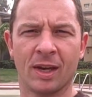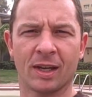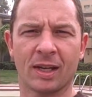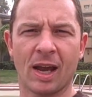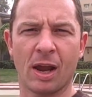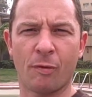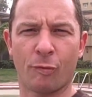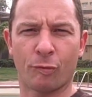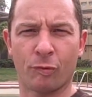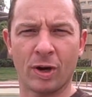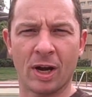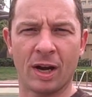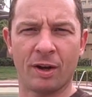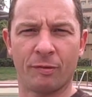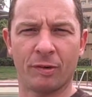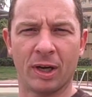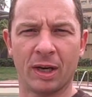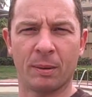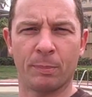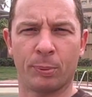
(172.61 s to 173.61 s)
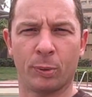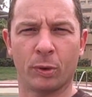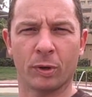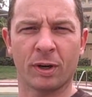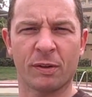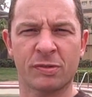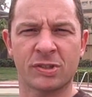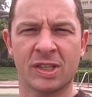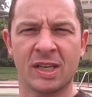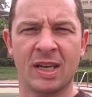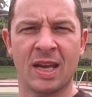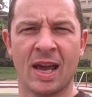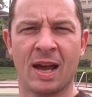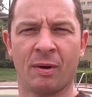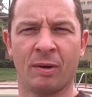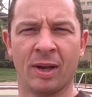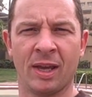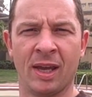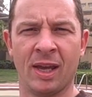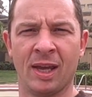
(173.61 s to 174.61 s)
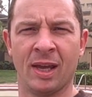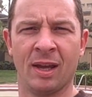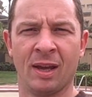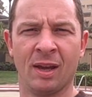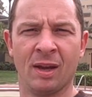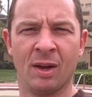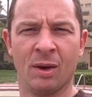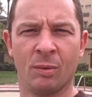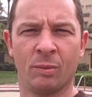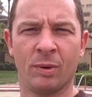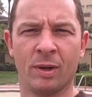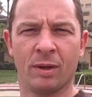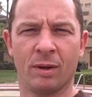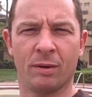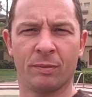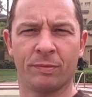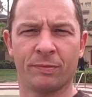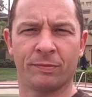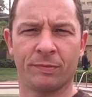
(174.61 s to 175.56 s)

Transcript: Okay, really, really important. I've seen it out here with,